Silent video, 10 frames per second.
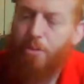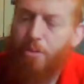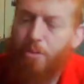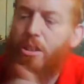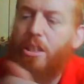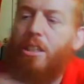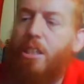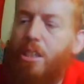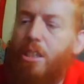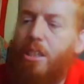do we need to
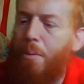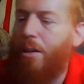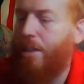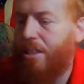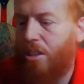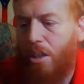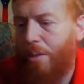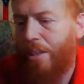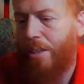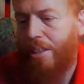say about this, though? I
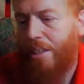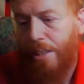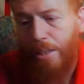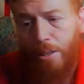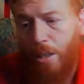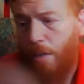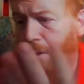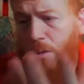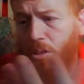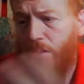mean, I think